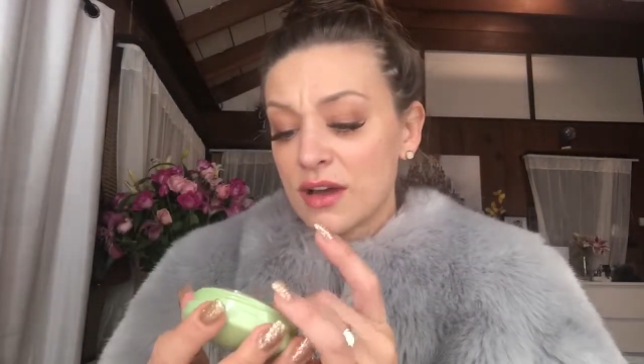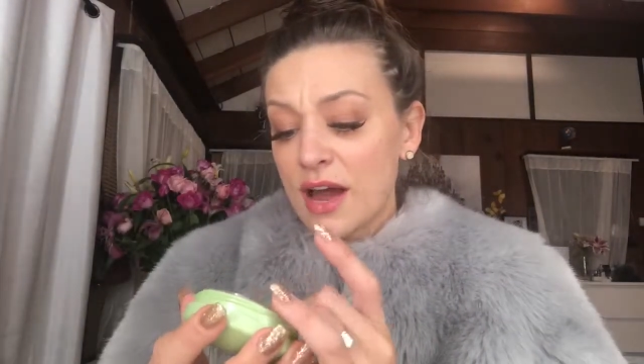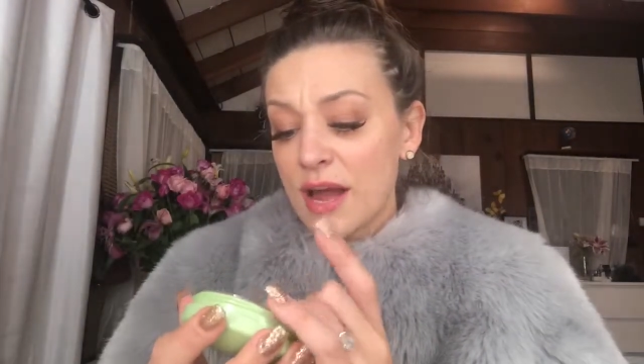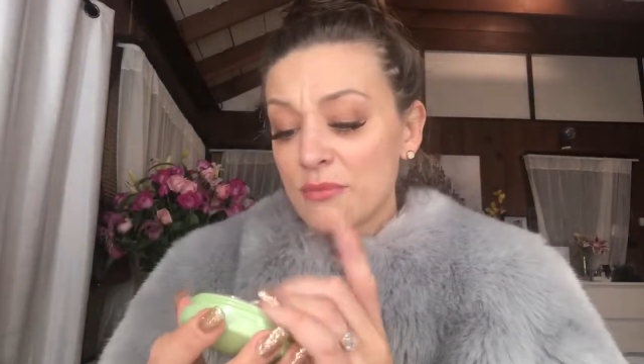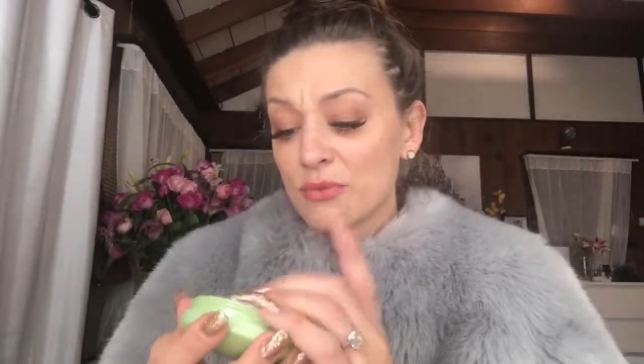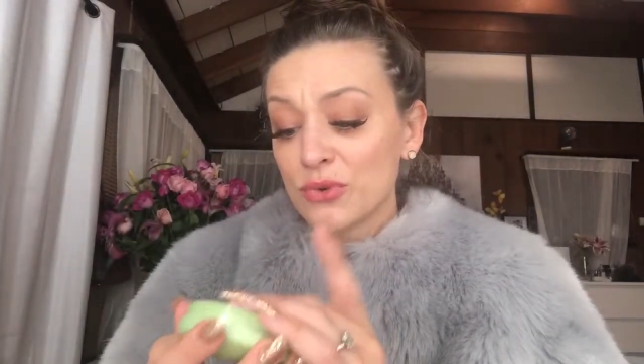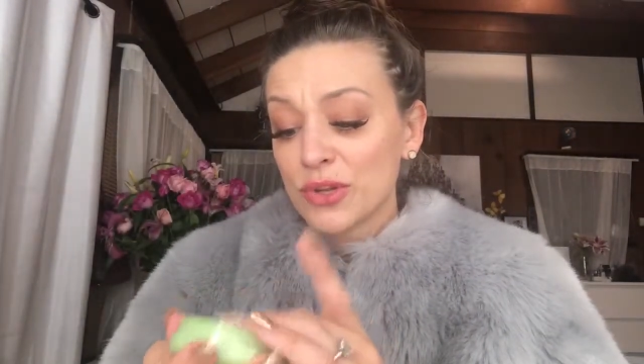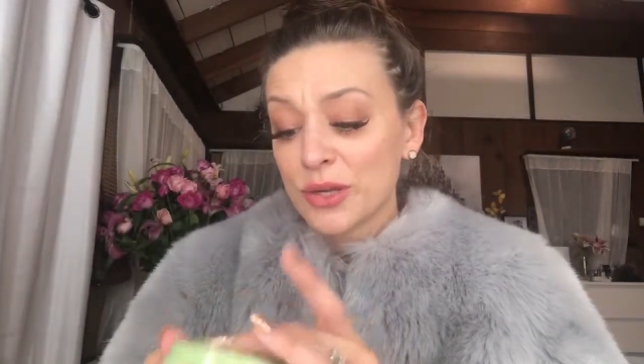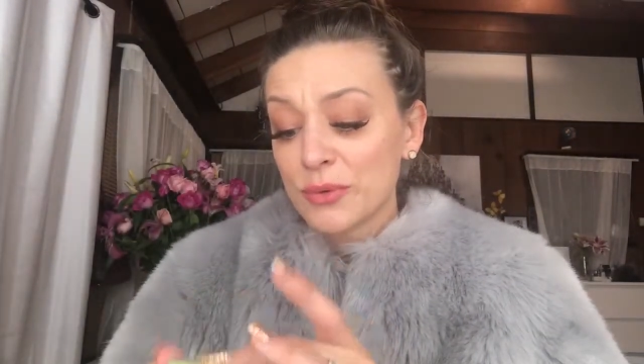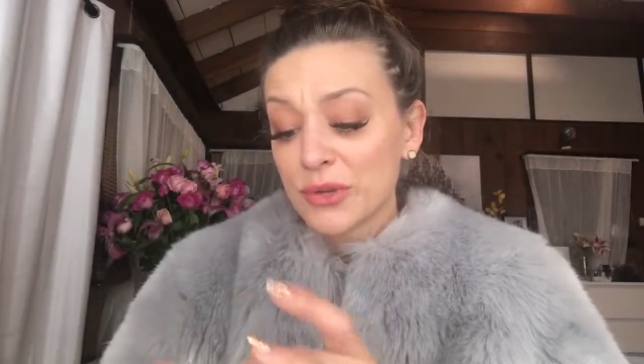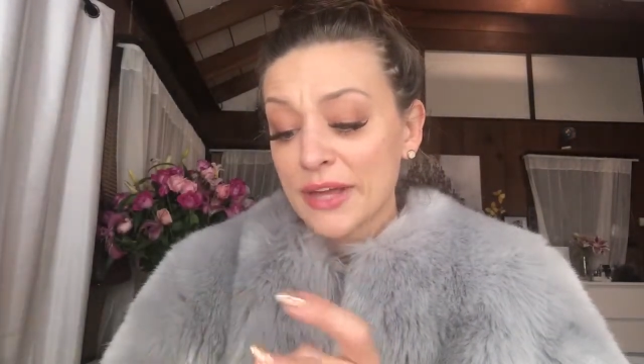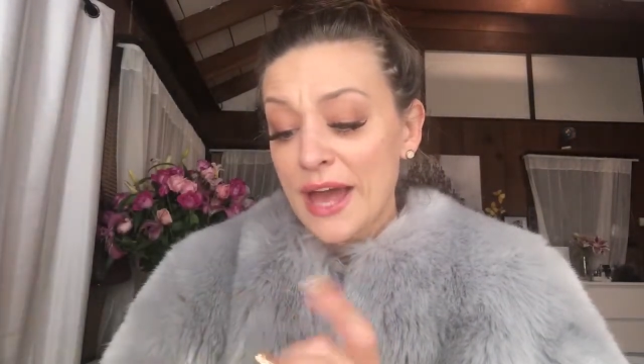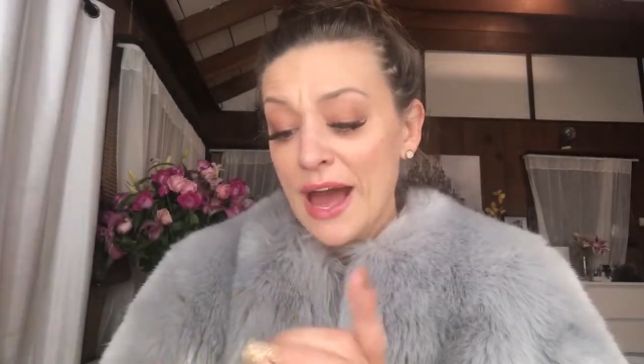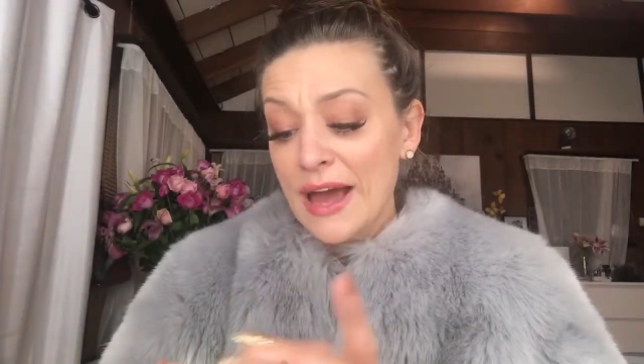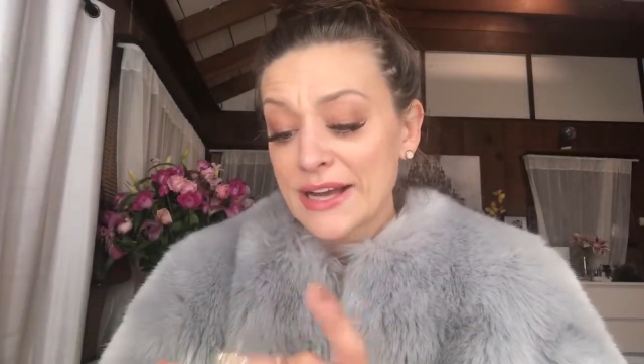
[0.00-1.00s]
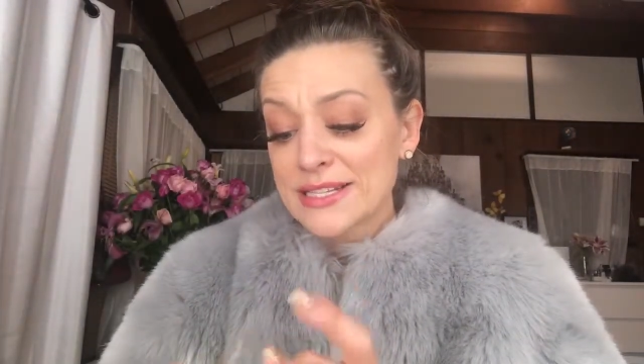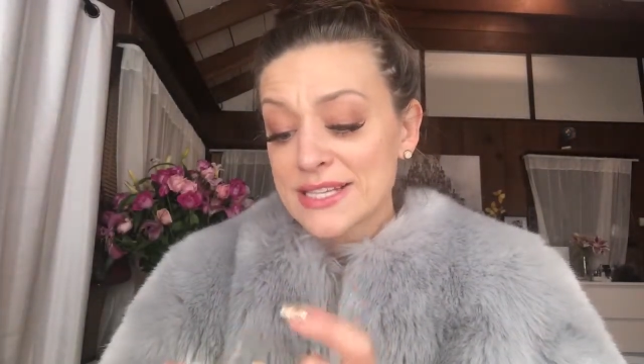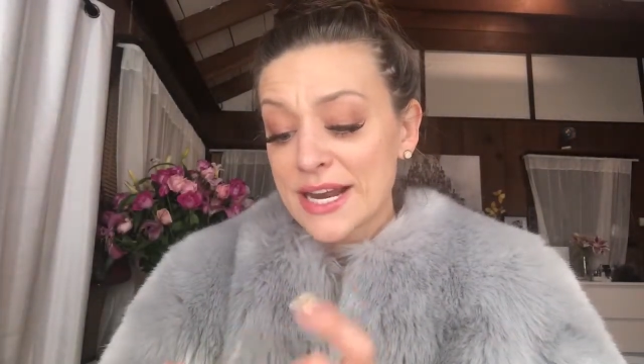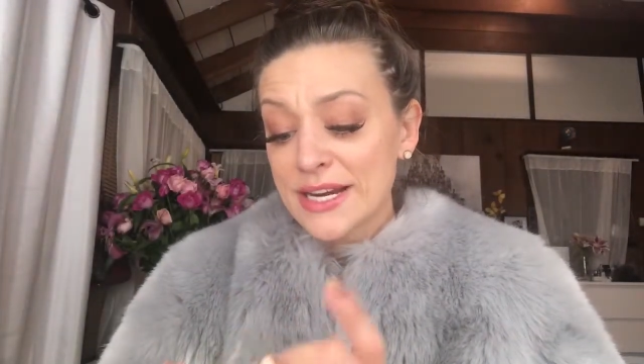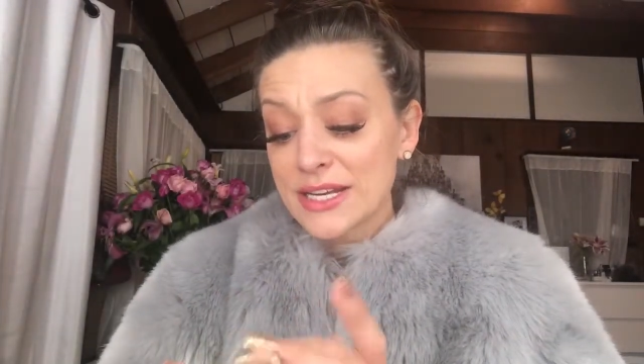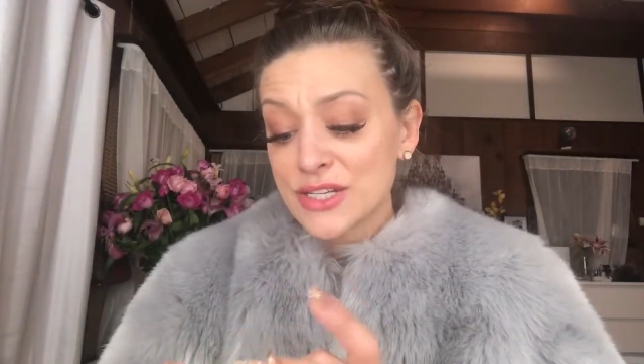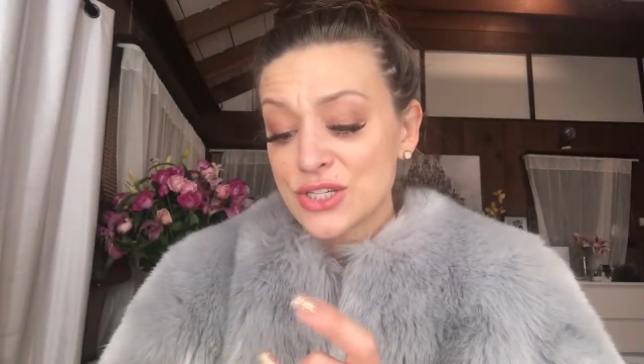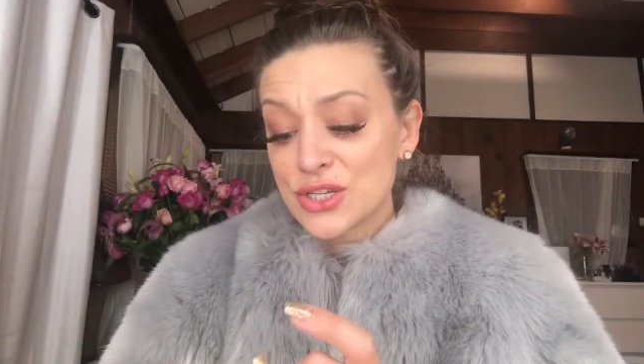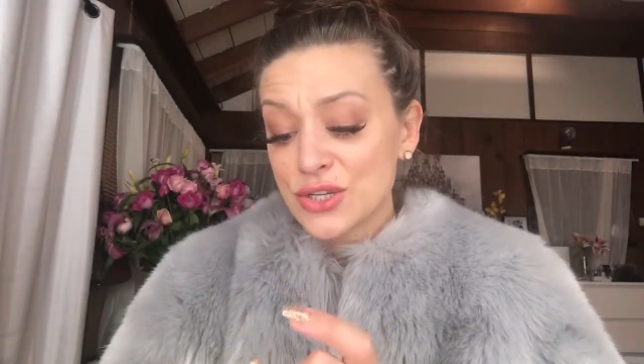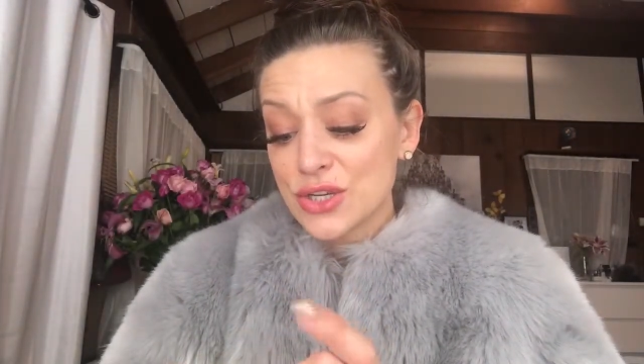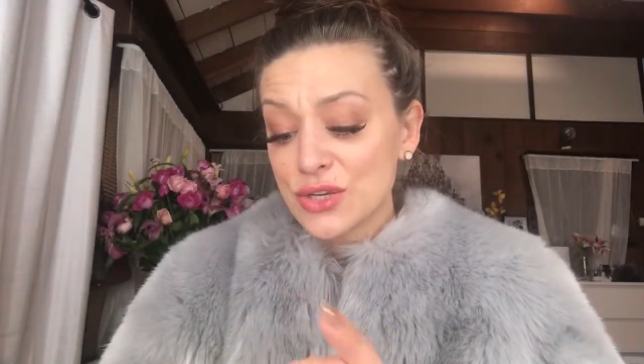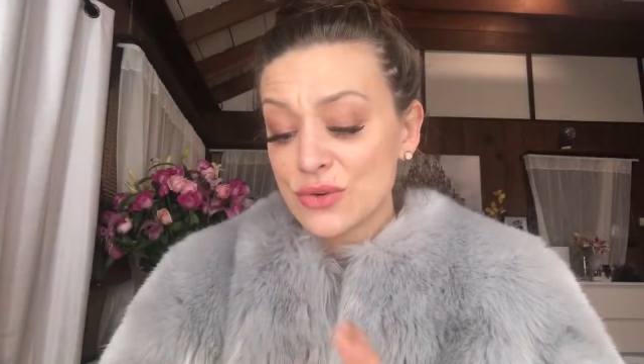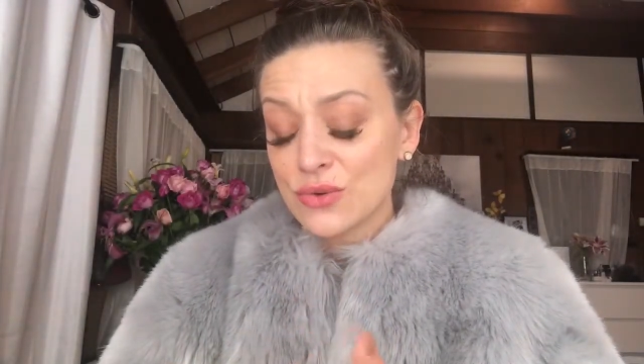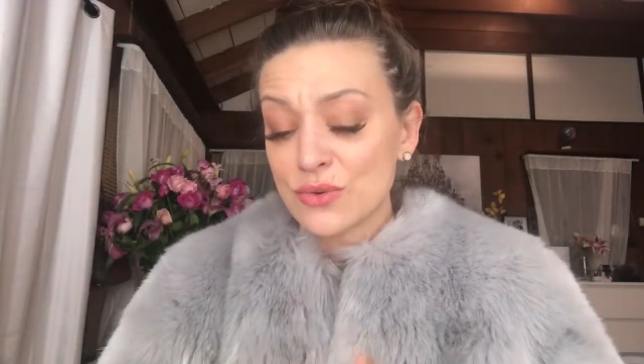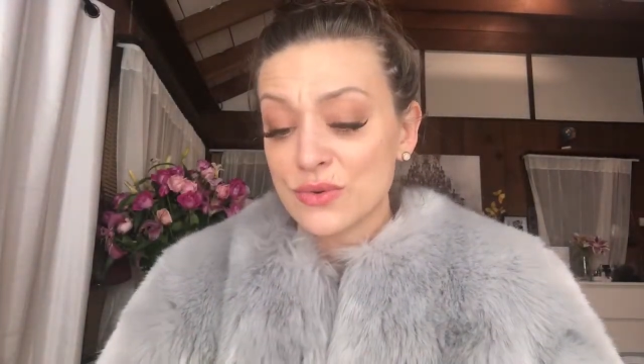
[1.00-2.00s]
really, really excited to
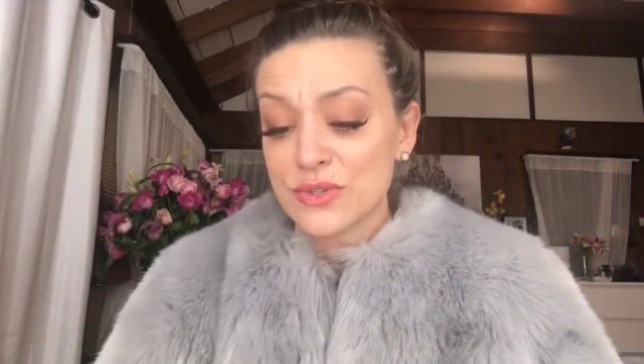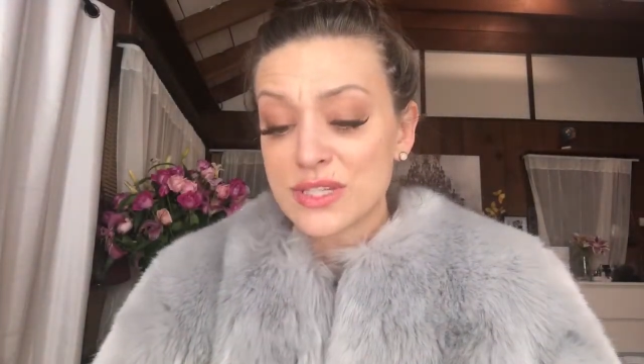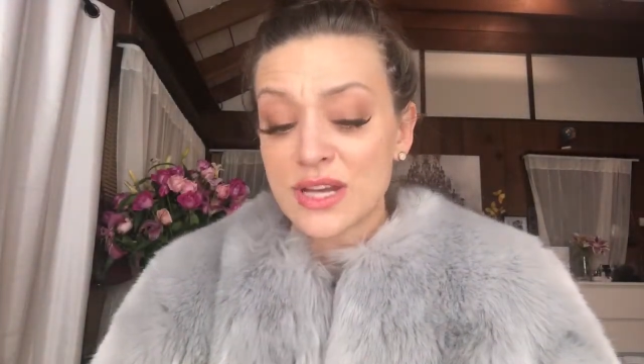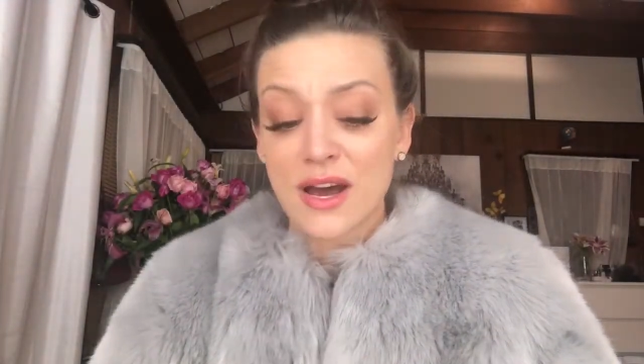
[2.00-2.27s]
use